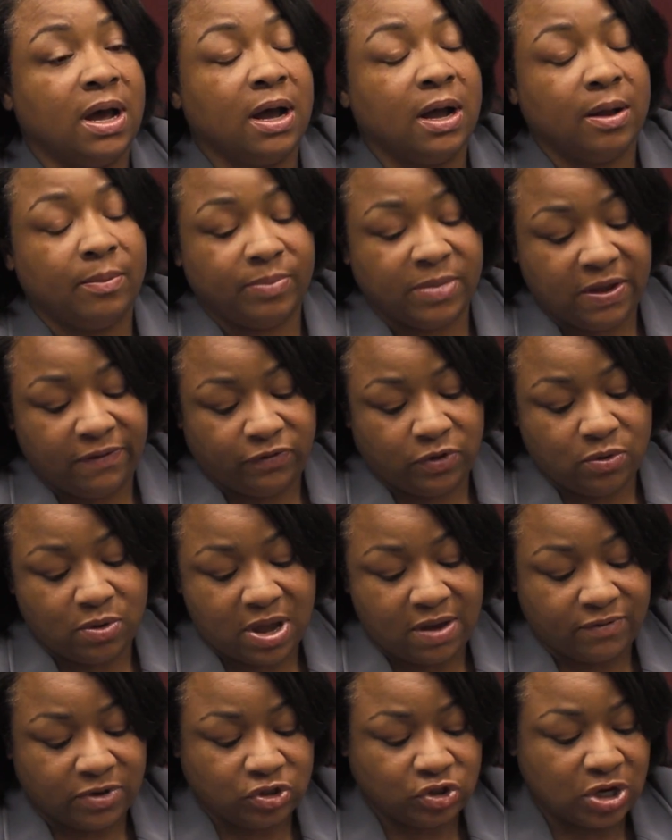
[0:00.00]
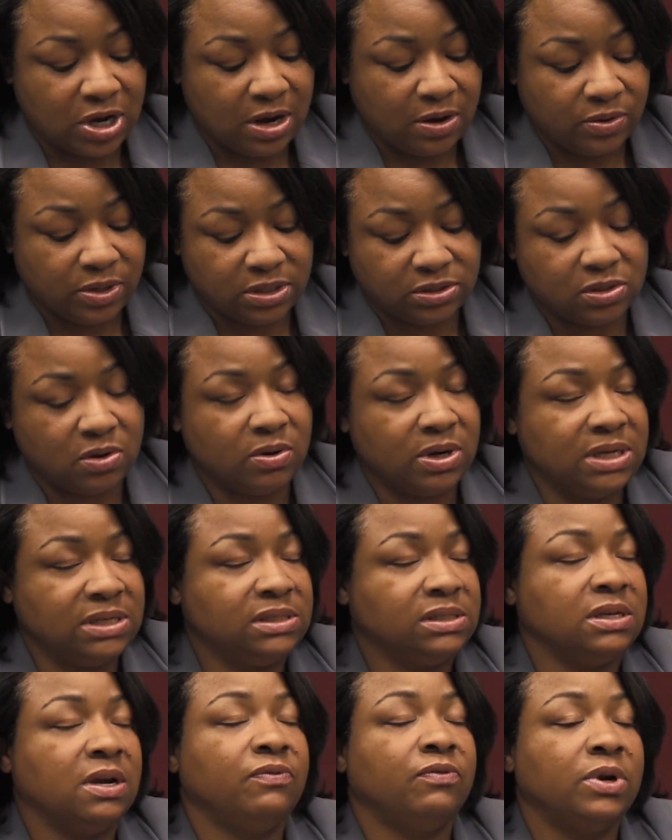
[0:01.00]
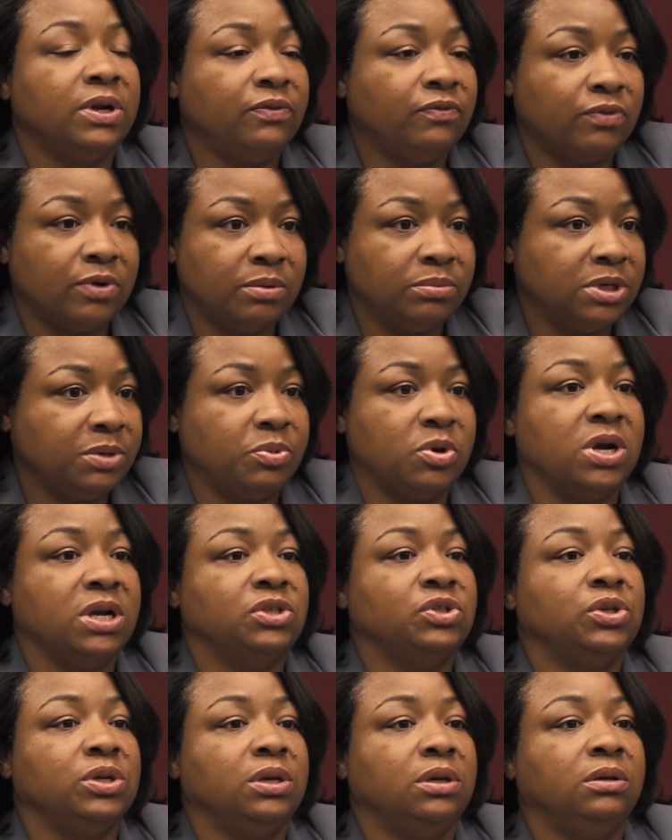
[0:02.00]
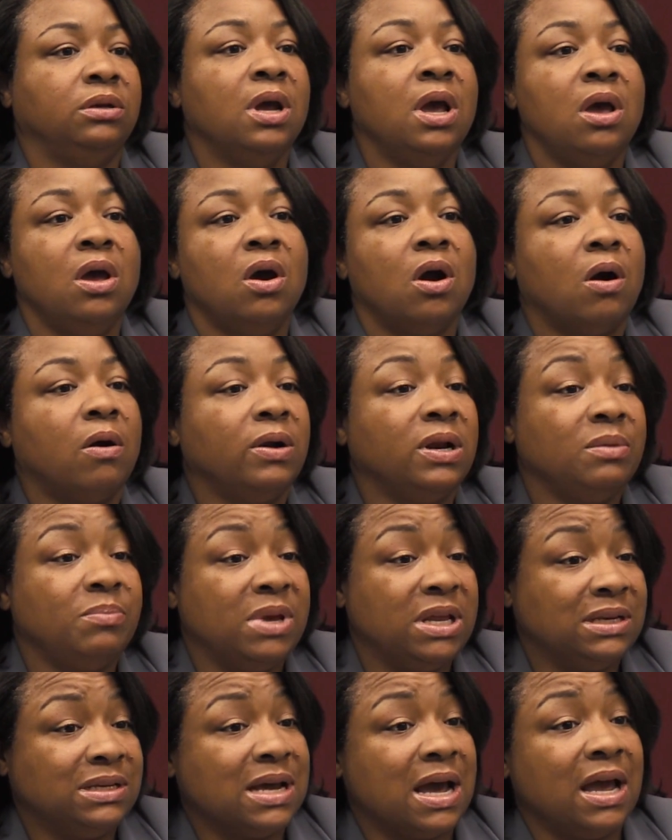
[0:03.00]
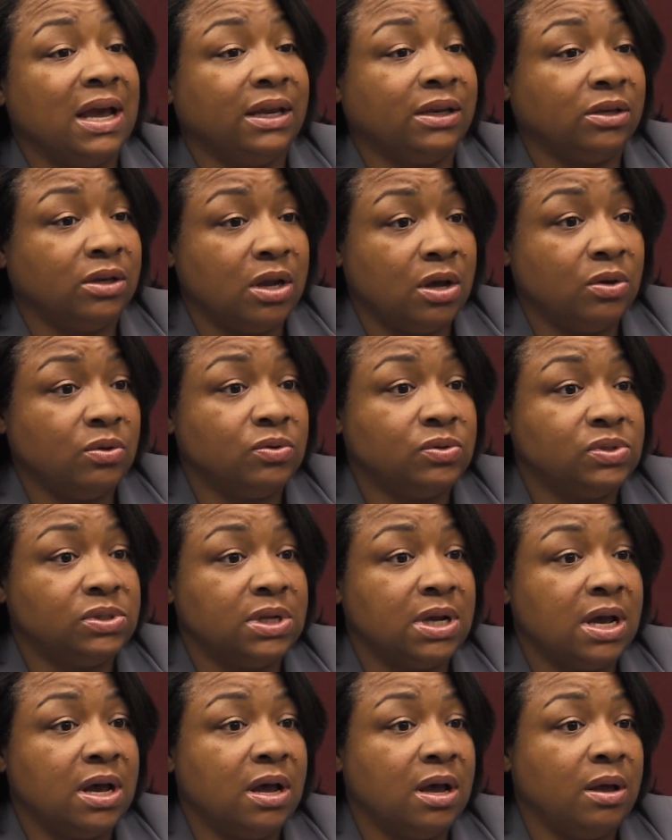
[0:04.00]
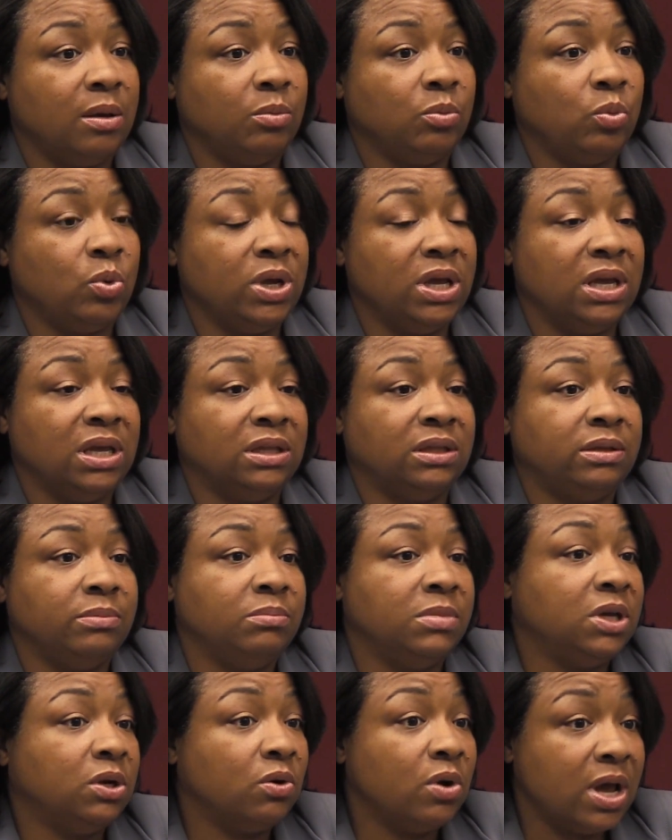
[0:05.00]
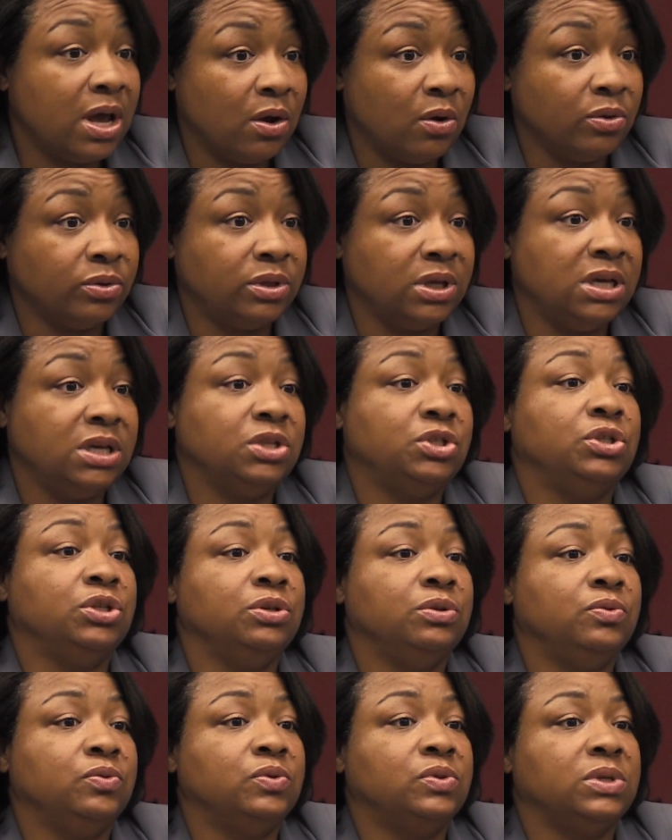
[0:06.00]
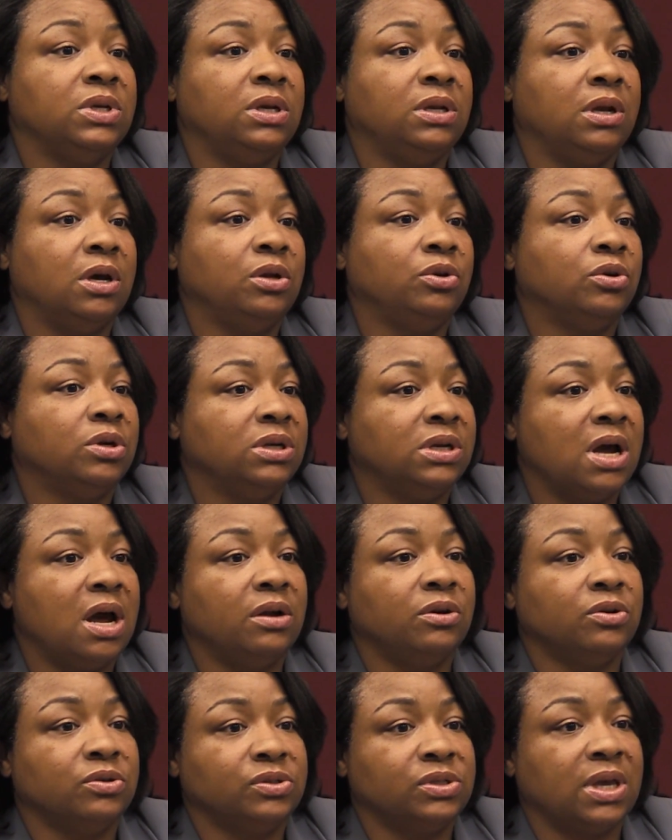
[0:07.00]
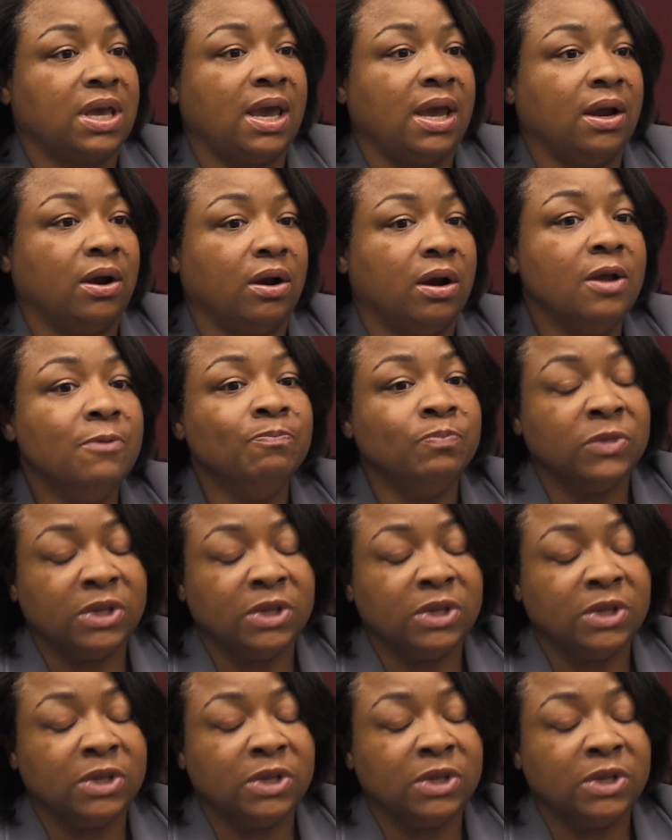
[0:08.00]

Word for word: Um, if you have a child that's already suffering from depression, already been diagnosed um, with mental health issues and under a doctor's care,